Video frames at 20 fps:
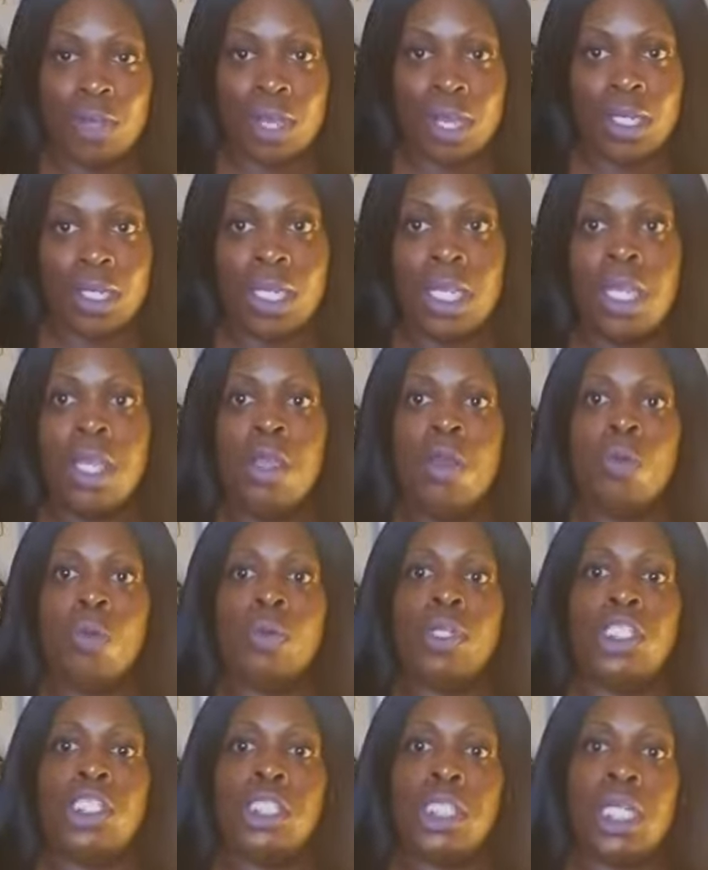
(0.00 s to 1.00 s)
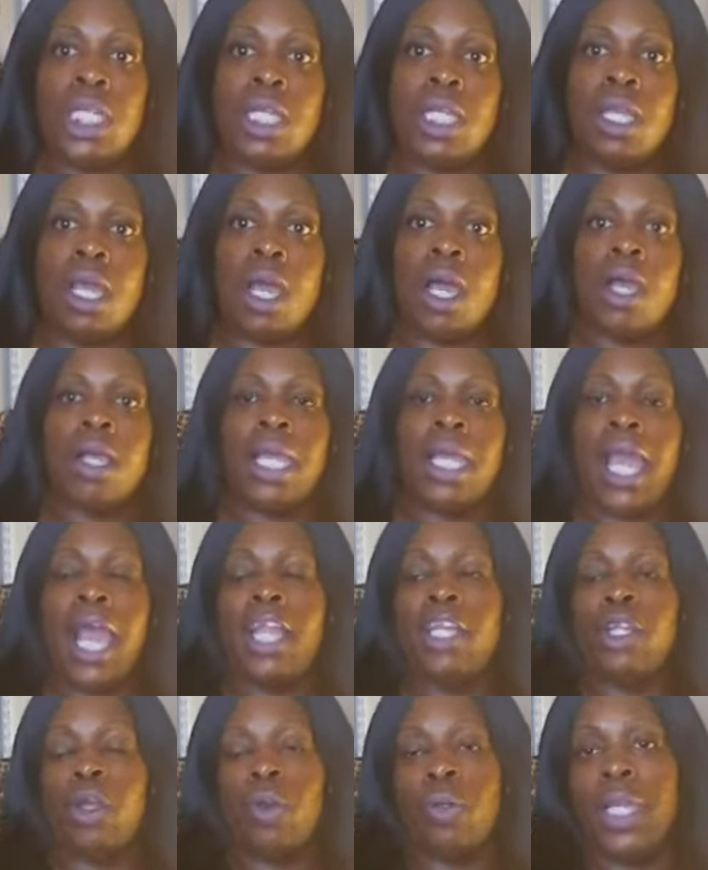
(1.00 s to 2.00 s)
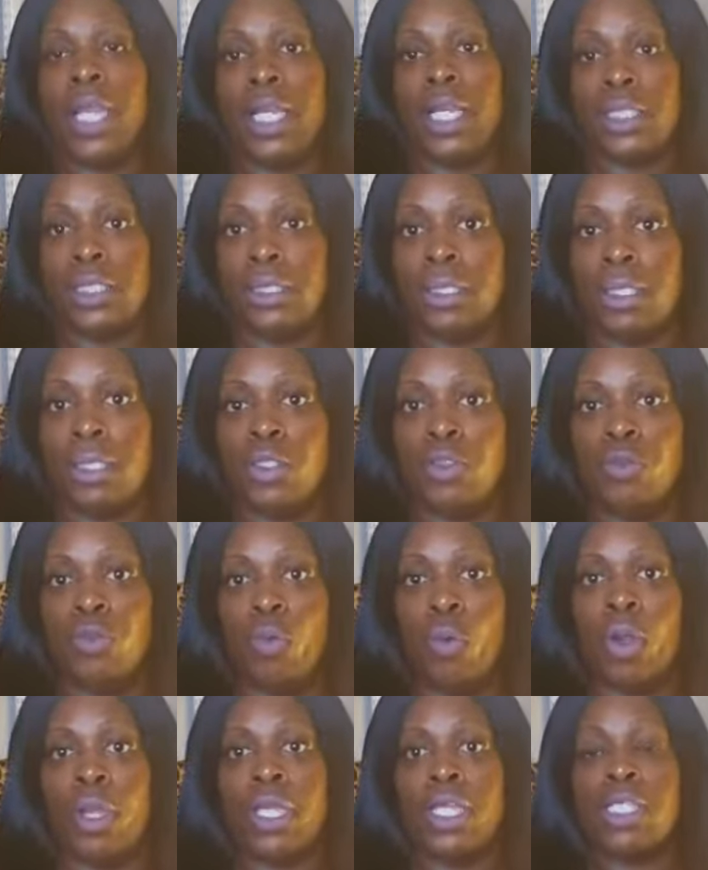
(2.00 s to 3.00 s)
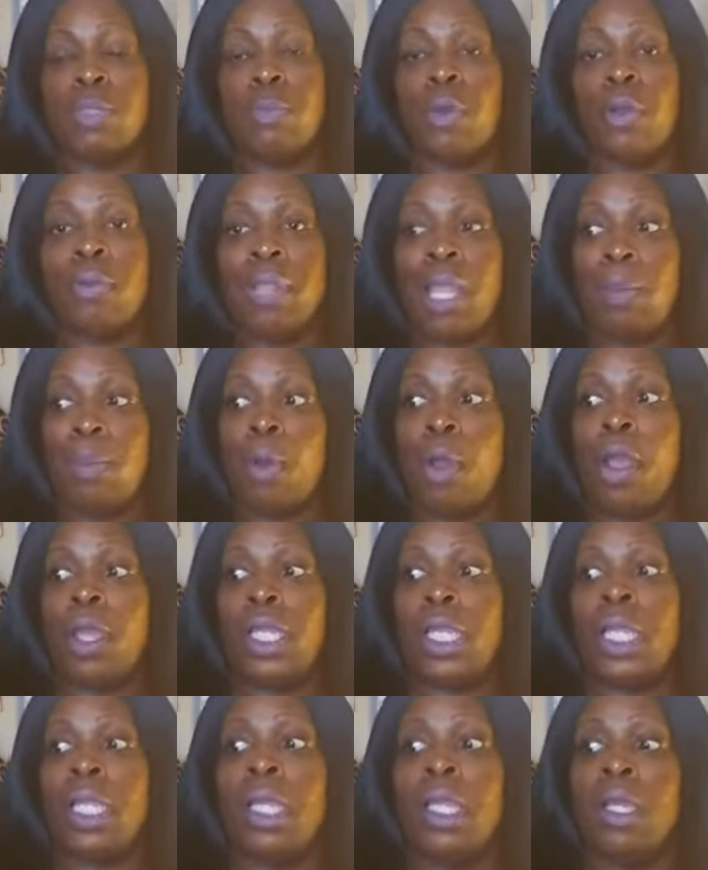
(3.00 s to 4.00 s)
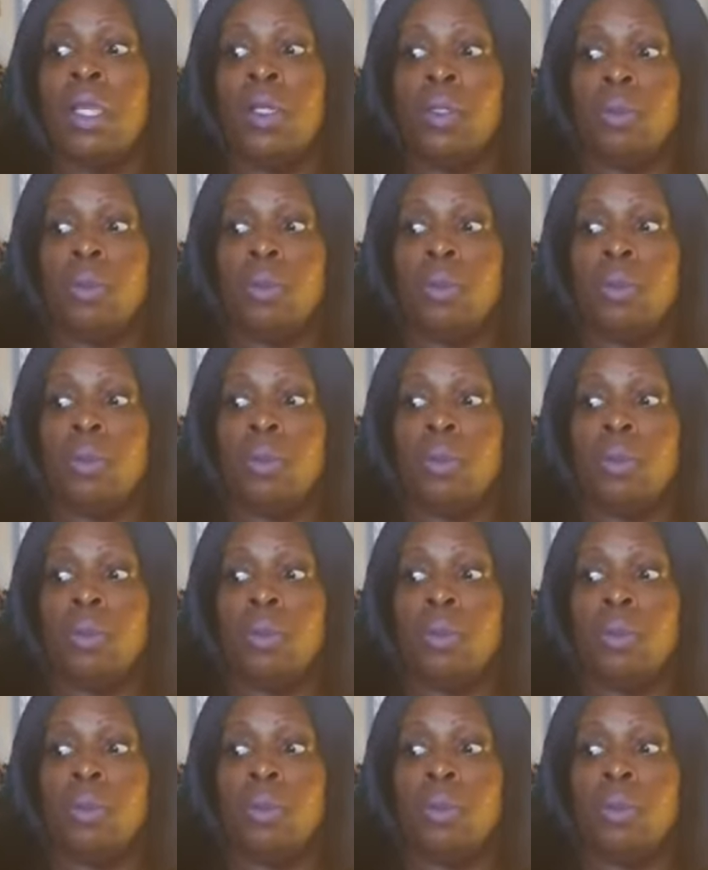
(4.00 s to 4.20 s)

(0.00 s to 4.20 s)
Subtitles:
fund. When she got donations for his birthday party,